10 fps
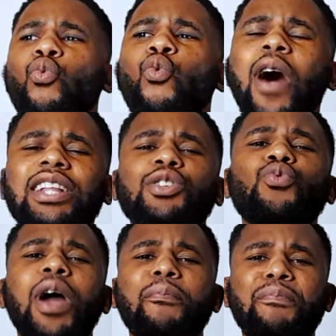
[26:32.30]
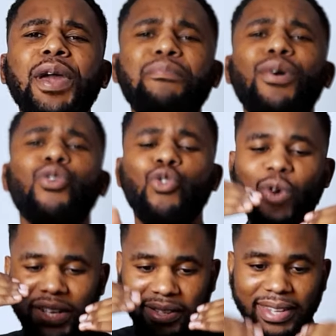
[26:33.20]
What were people who
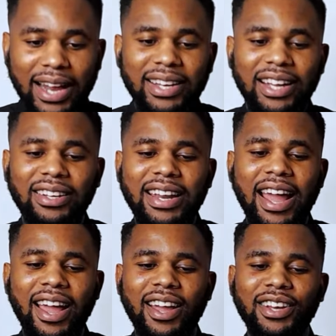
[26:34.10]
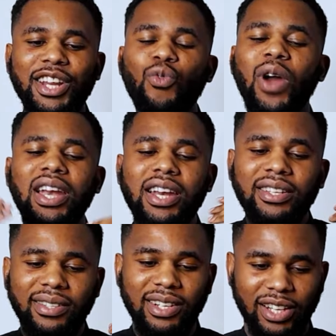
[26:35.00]
were standing there, they were
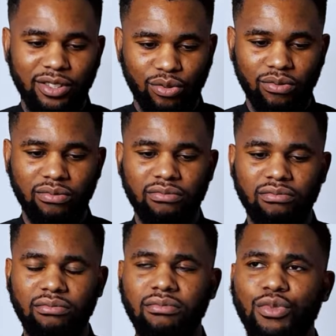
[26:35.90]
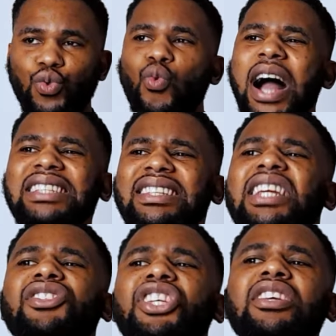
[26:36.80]
listening to? What
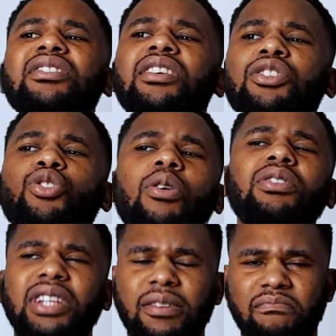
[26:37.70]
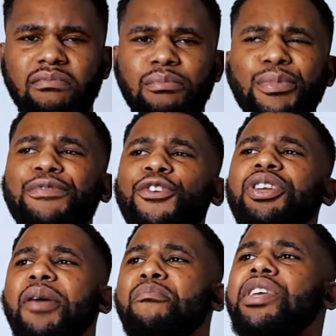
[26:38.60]
did Jesus told them
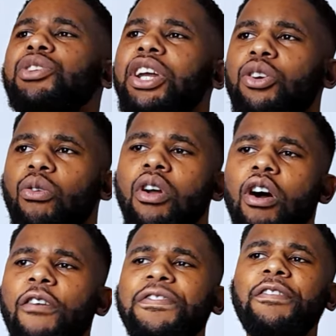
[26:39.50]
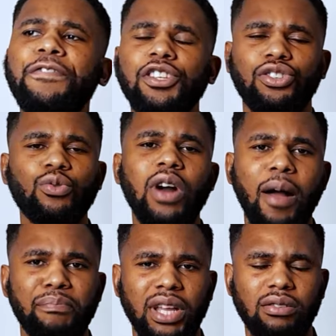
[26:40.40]
before the miracle of the fish to
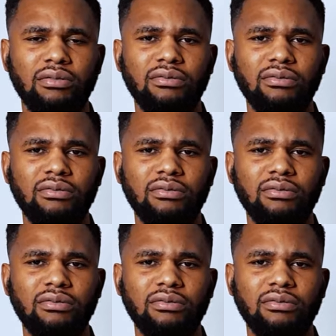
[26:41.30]
happen?